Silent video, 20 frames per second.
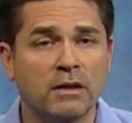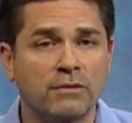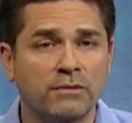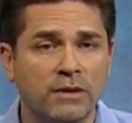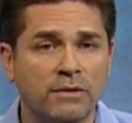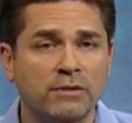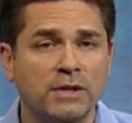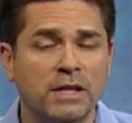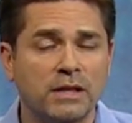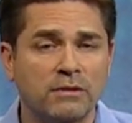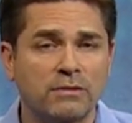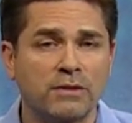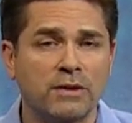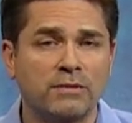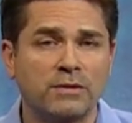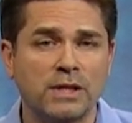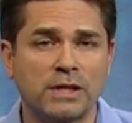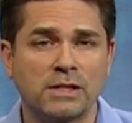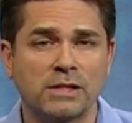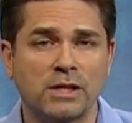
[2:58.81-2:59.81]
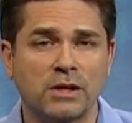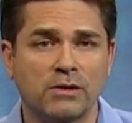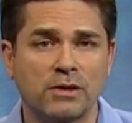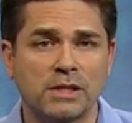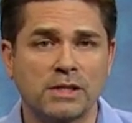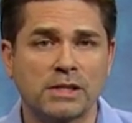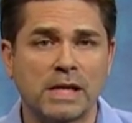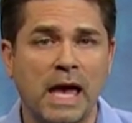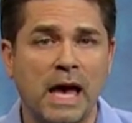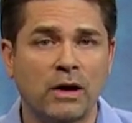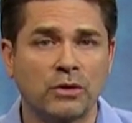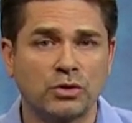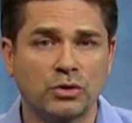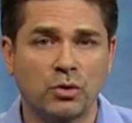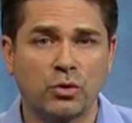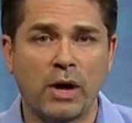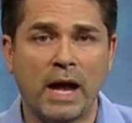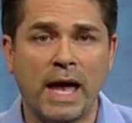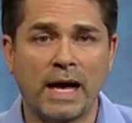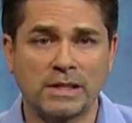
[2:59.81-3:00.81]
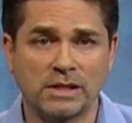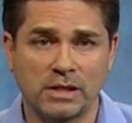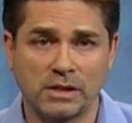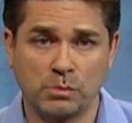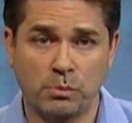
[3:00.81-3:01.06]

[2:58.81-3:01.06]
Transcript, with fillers: 1550 series outdoor access